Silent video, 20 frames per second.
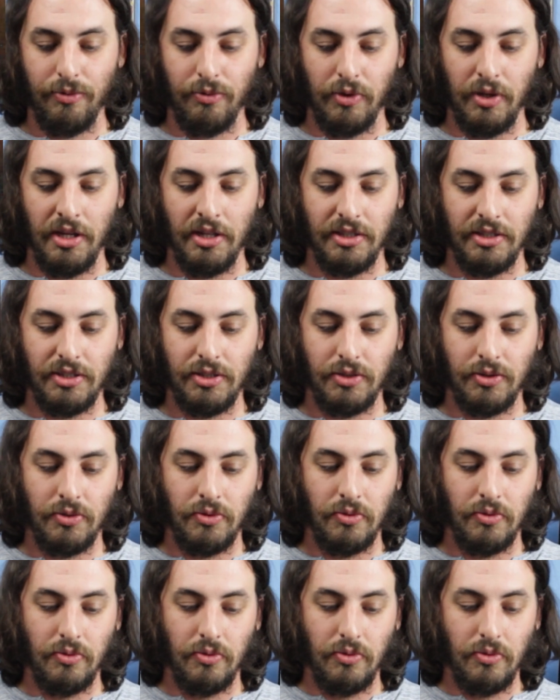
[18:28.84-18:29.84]
it's
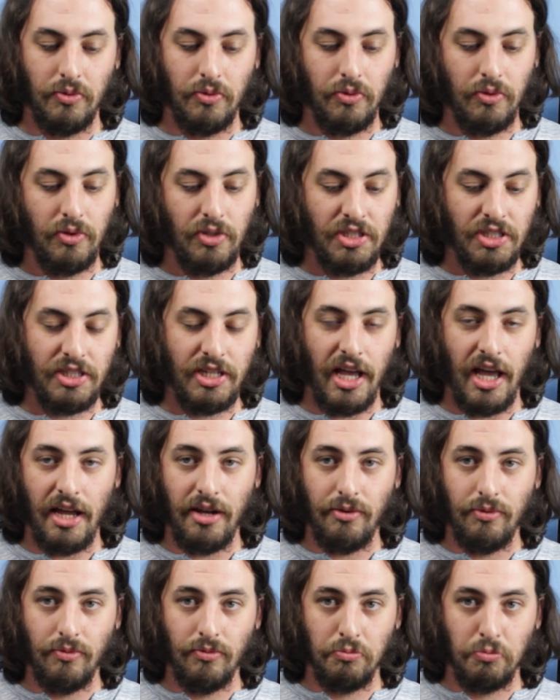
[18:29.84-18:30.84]

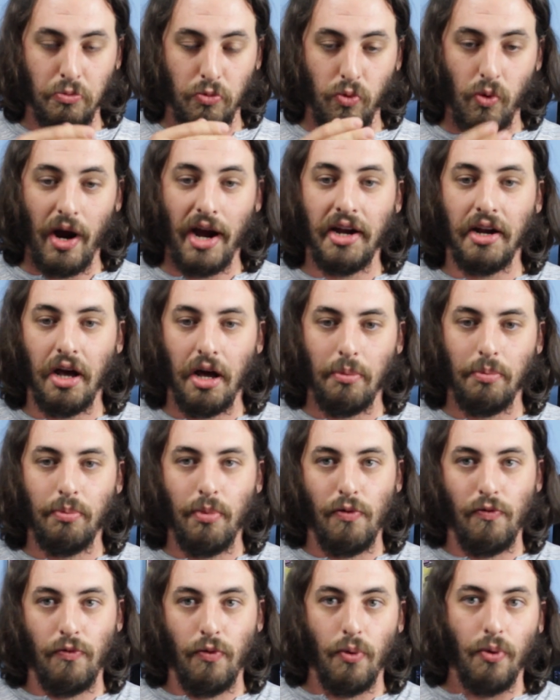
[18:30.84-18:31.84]
set right up
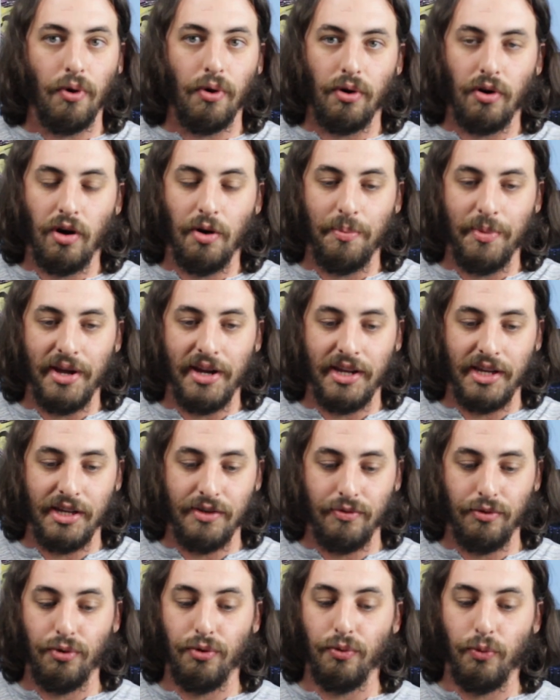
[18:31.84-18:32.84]
before A
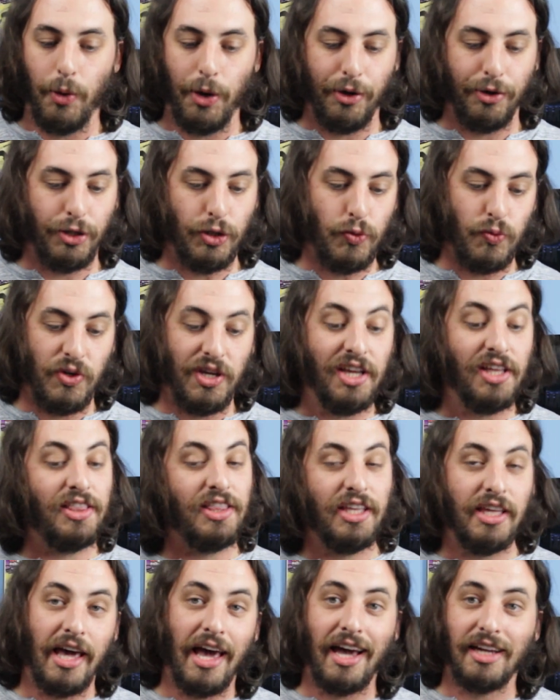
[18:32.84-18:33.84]
Medieval, where you get
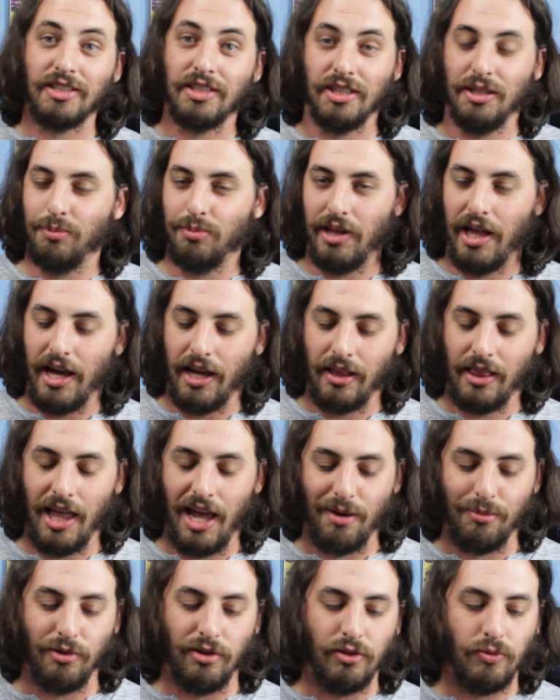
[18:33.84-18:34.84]
the Axe of the Black
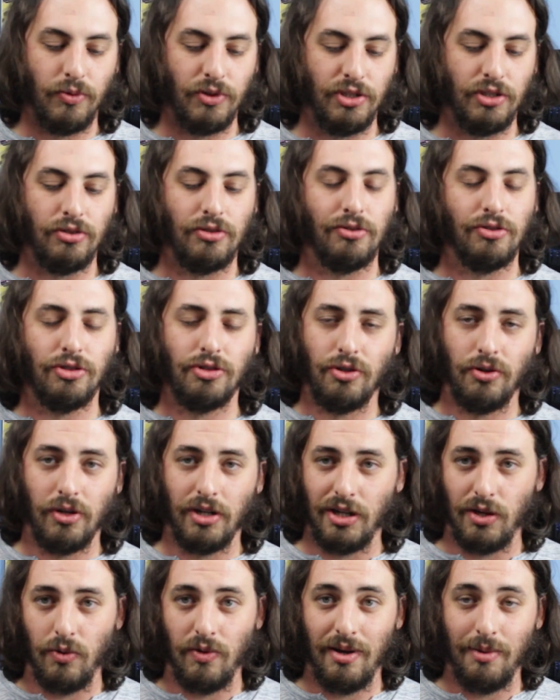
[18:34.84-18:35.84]
Labyrinth, which is your
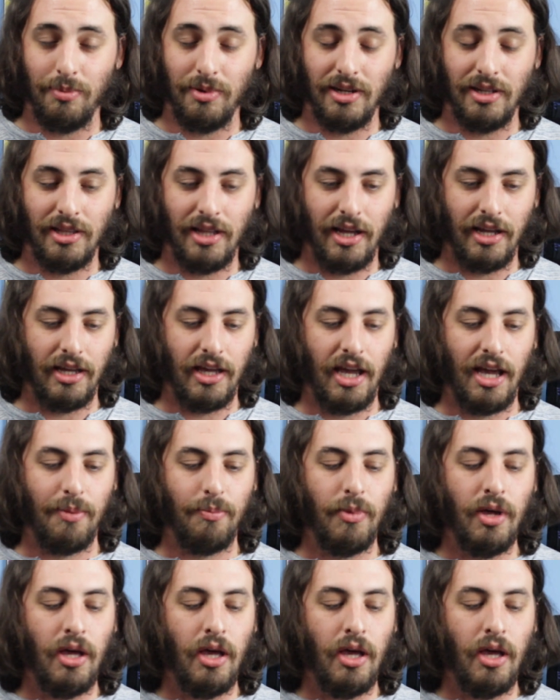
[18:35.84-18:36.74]
starting weapon in that game.